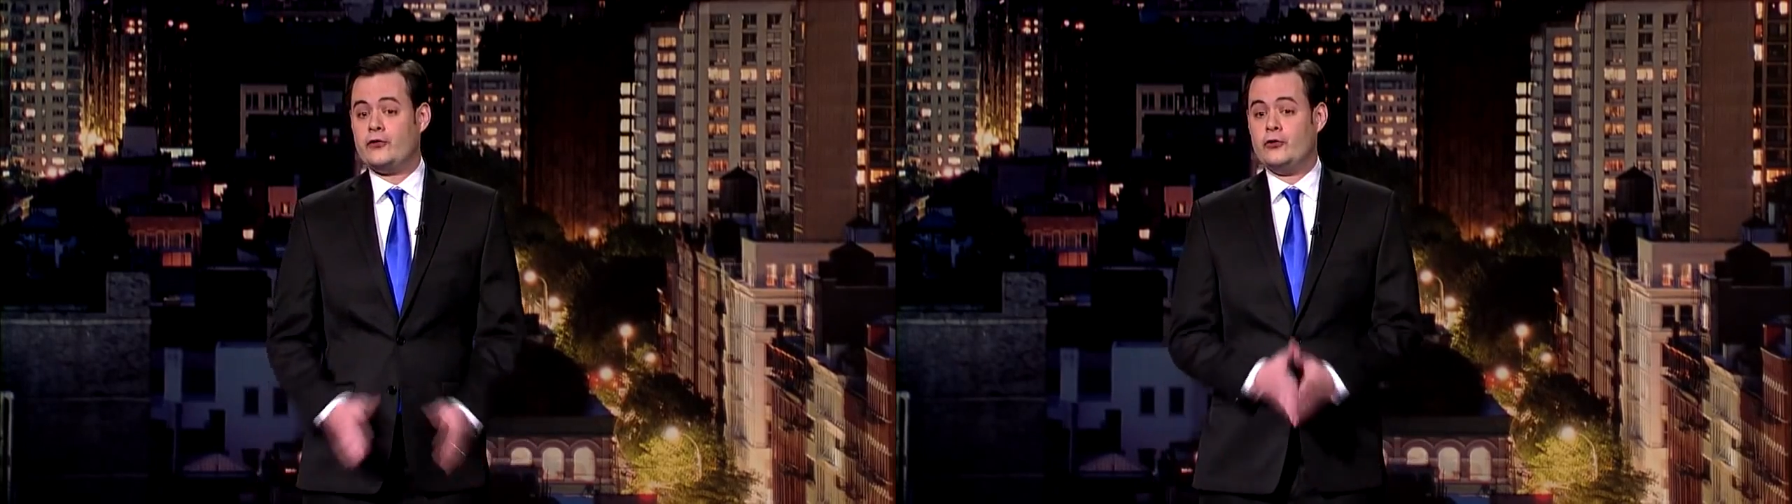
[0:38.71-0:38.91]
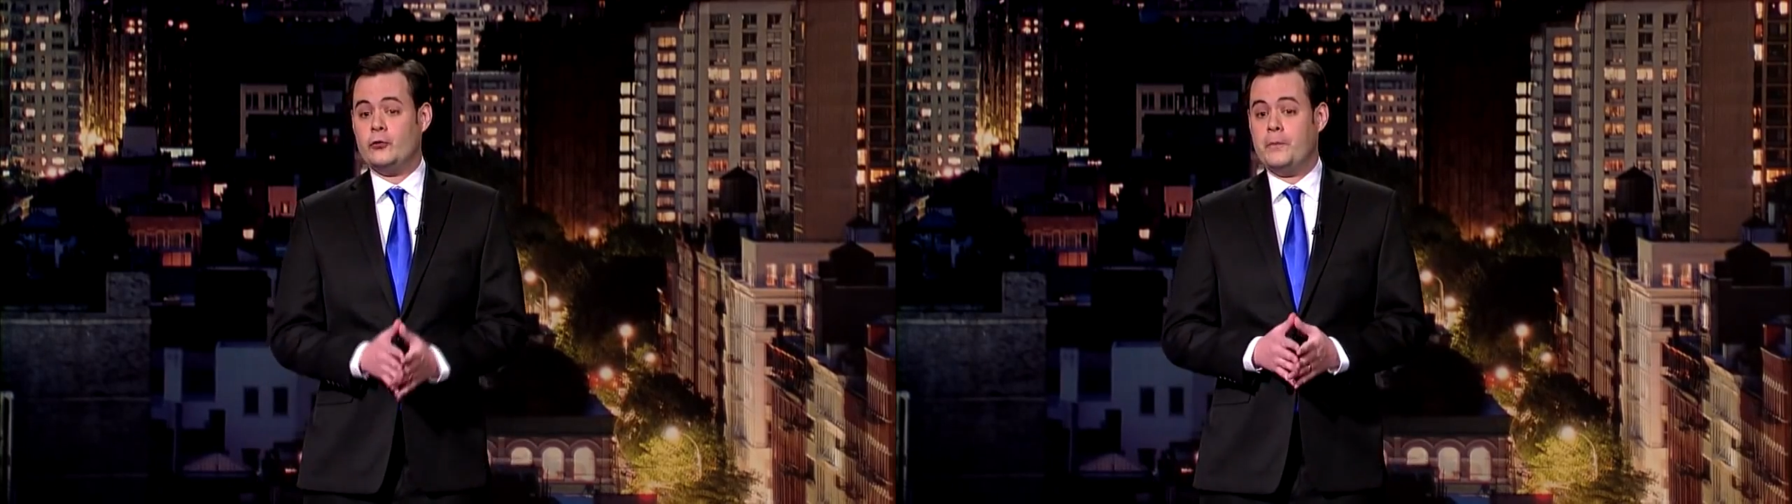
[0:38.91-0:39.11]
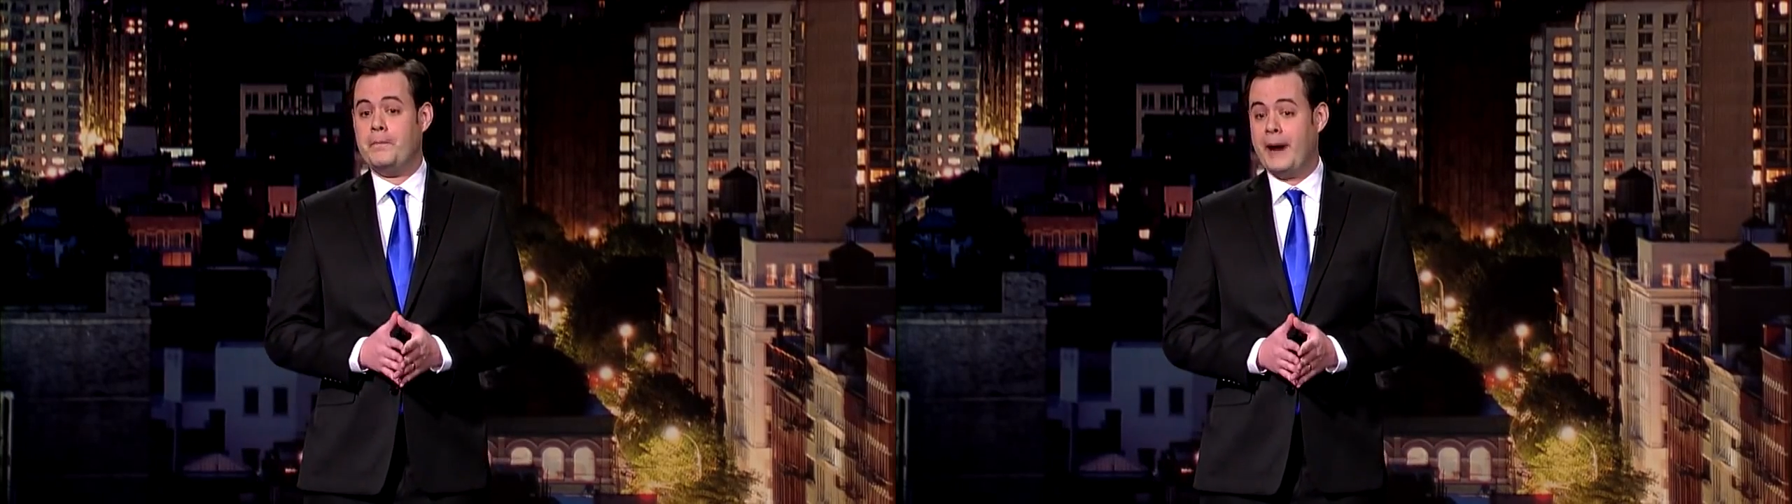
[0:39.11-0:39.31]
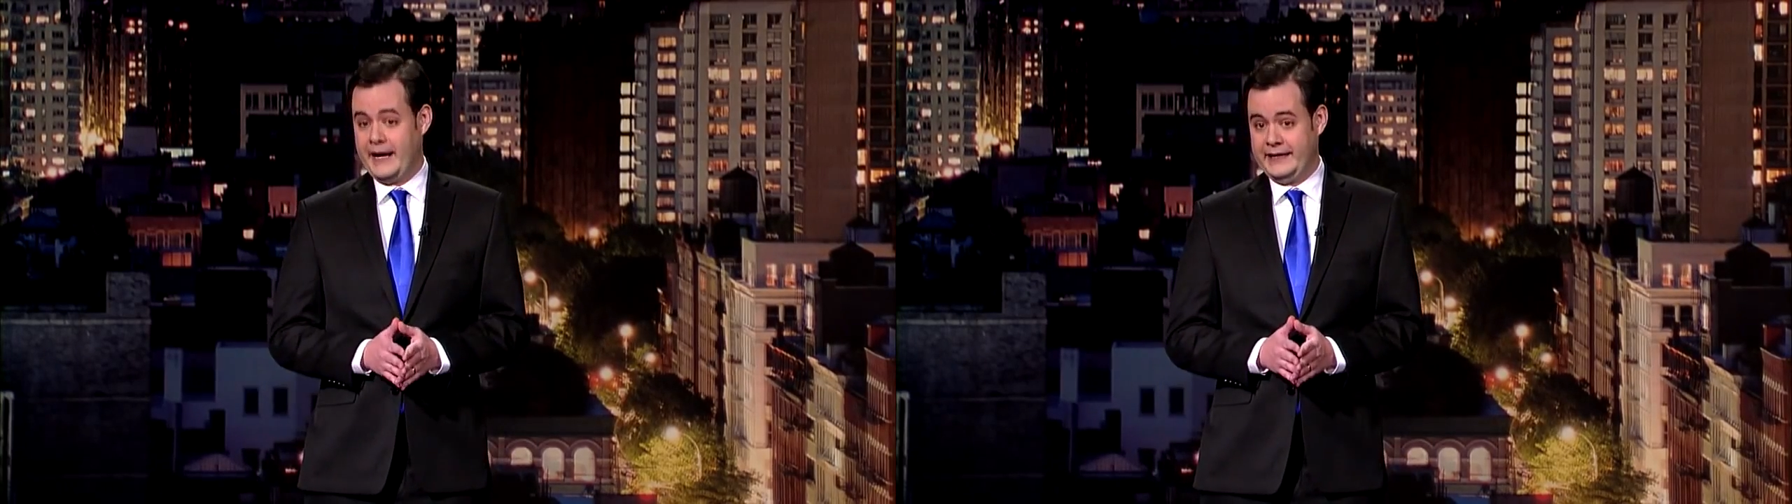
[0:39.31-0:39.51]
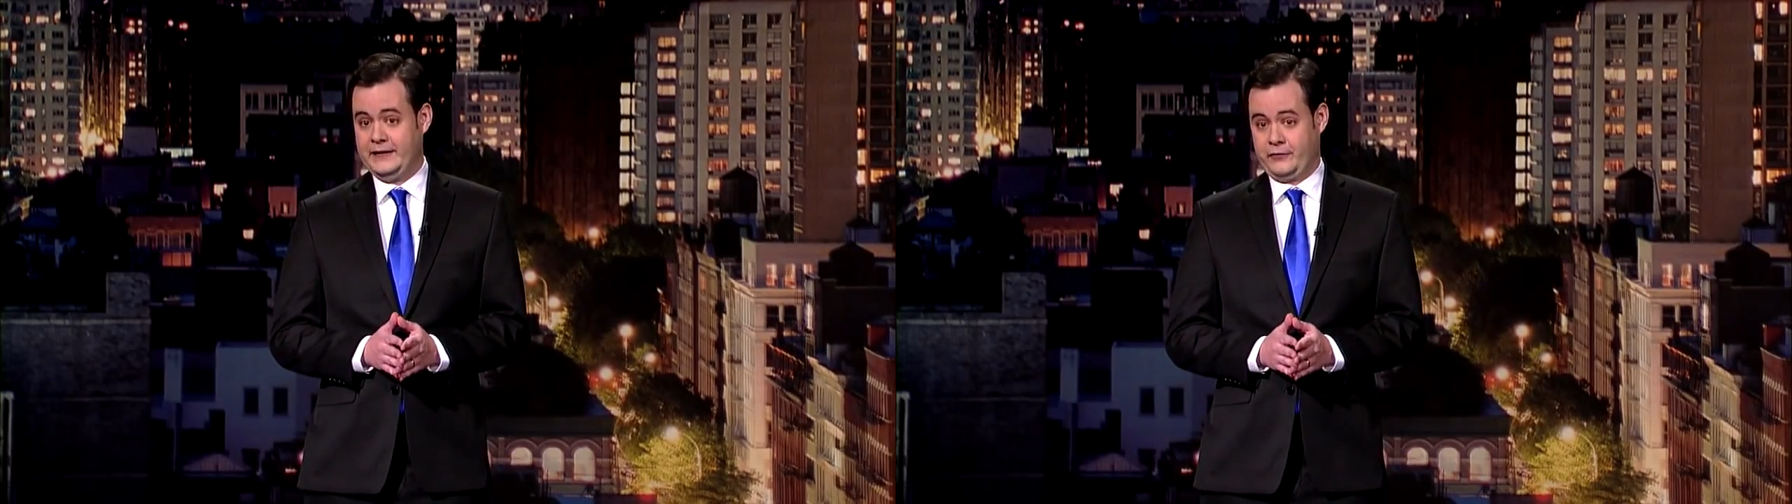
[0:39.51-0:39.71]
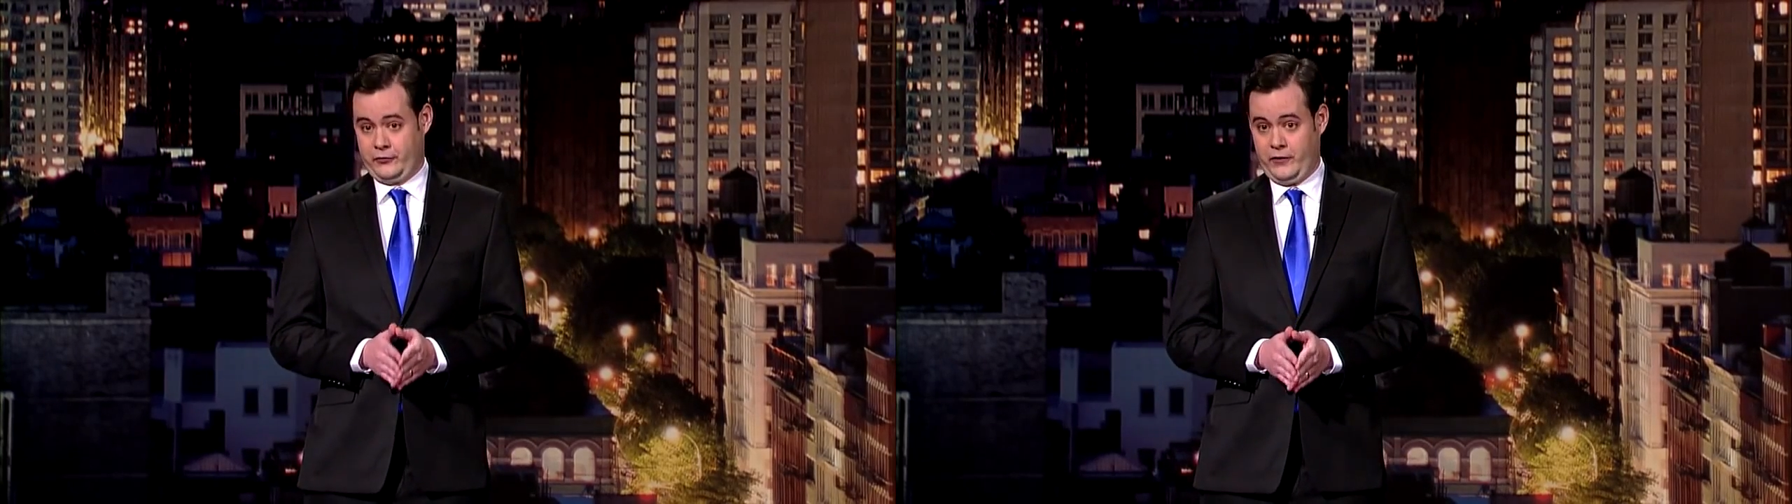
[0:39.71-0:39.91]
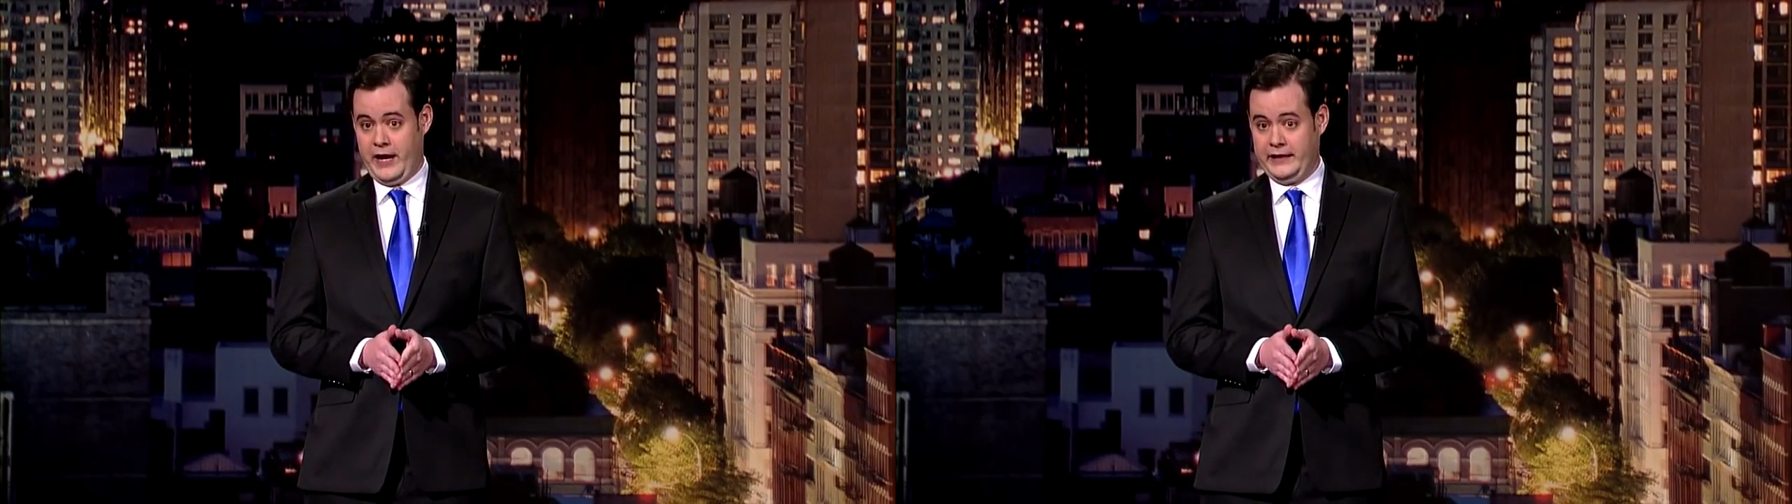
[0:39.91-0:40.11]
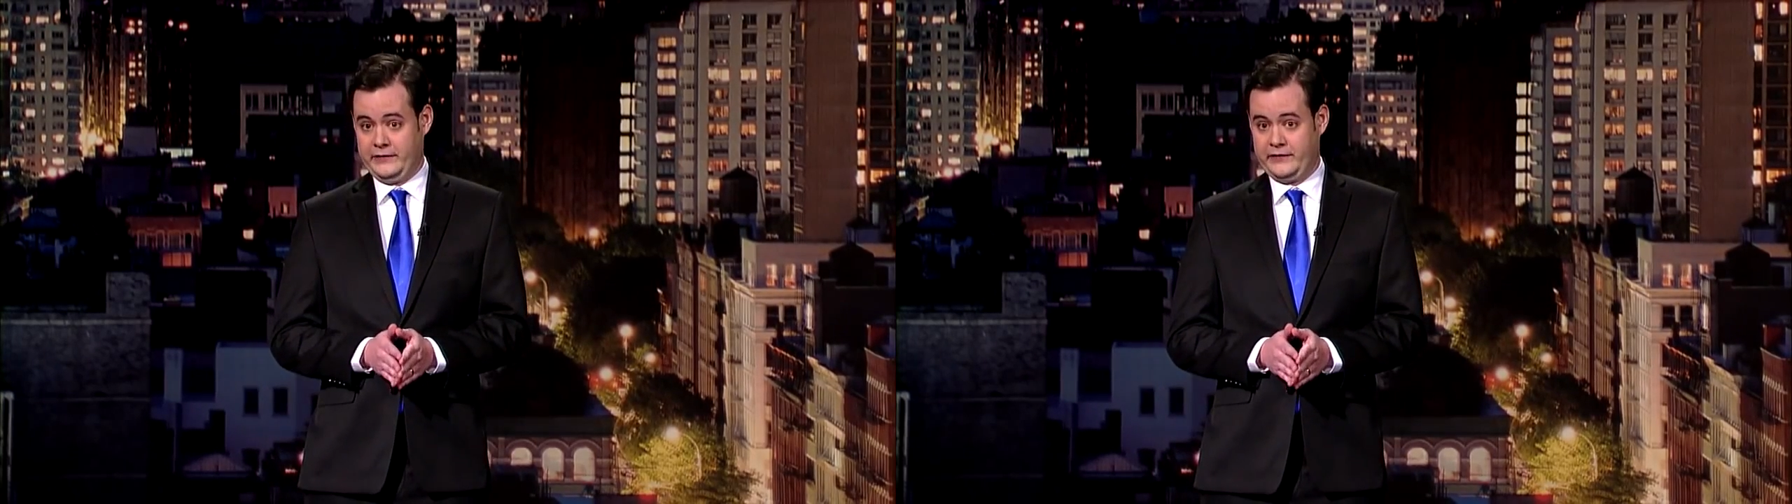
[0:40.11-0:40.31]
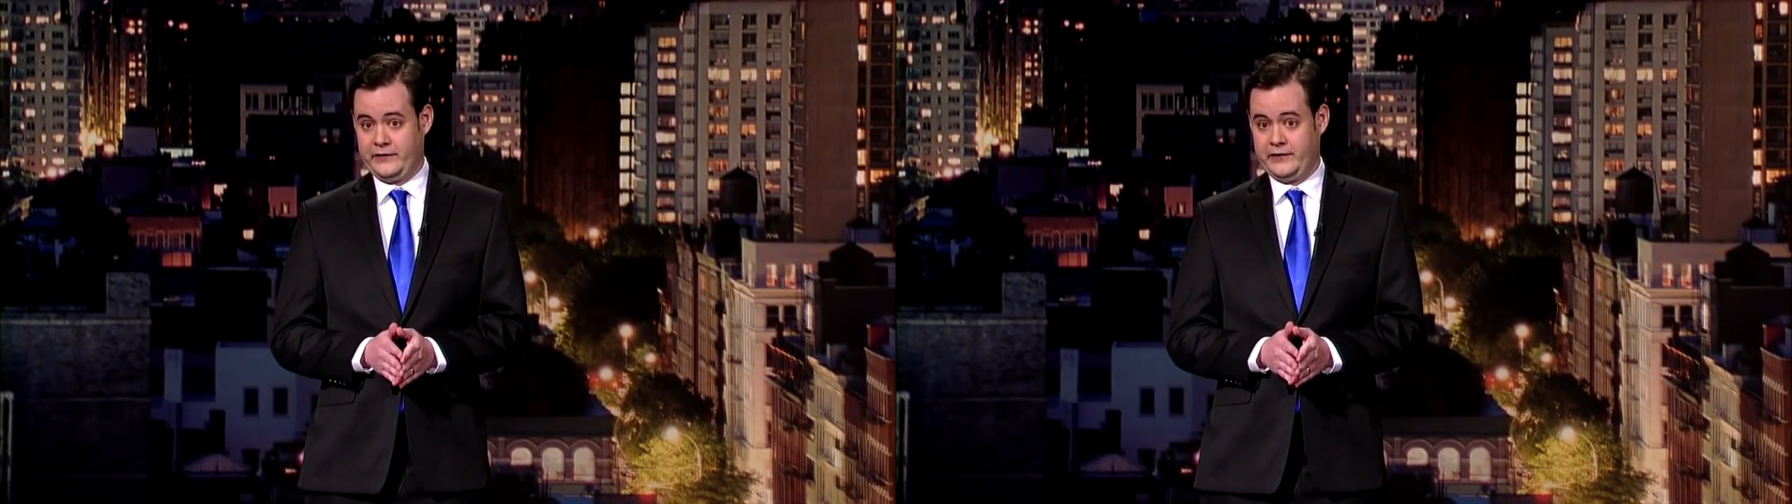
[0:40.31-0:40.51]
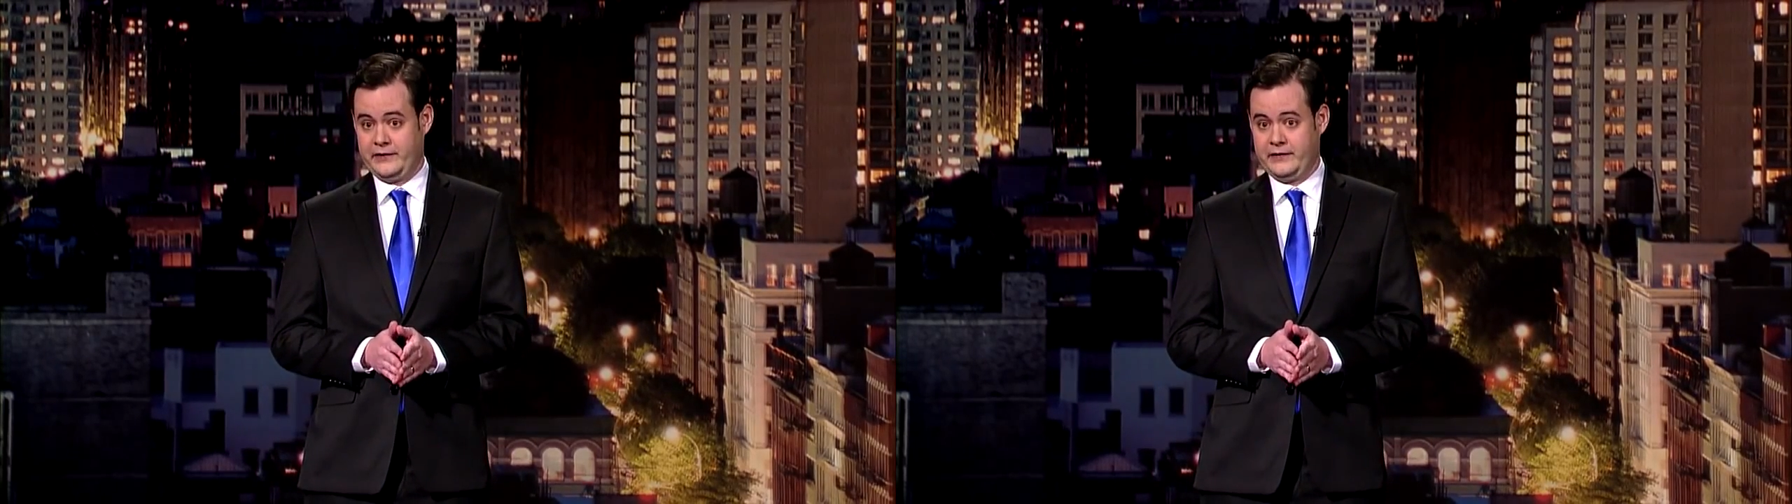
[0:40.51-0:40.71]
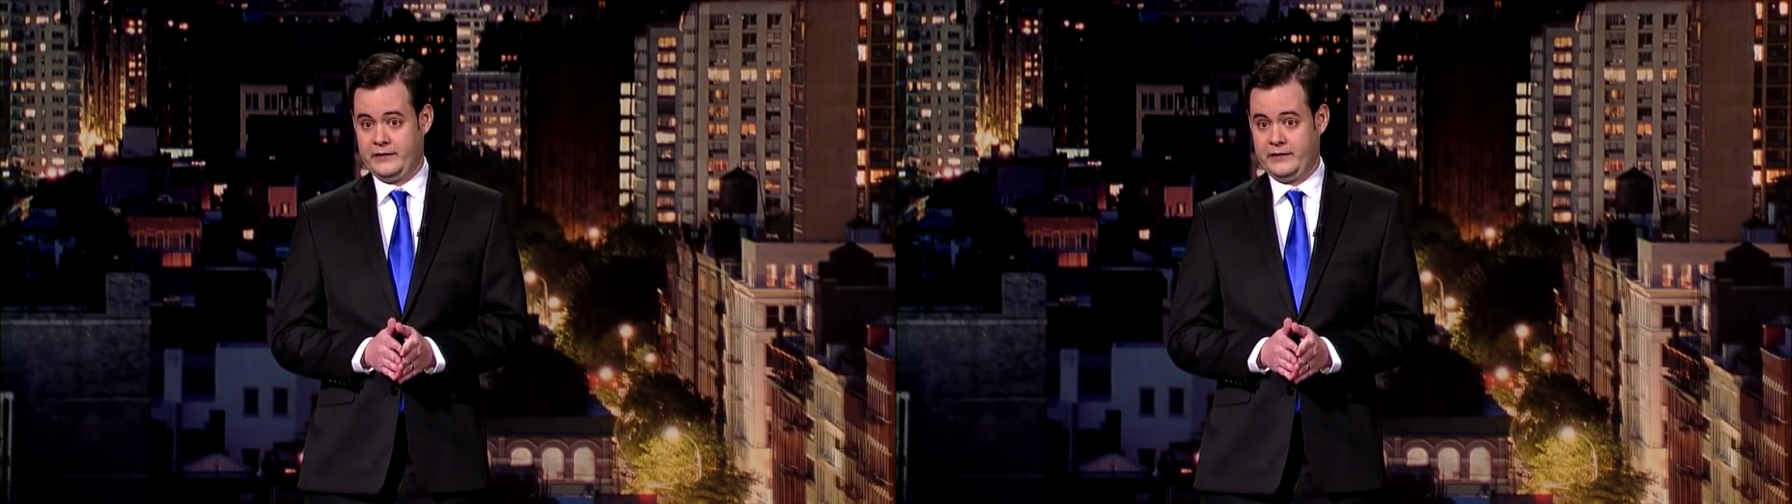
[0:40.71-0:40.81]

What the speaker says: to "Body of Christ"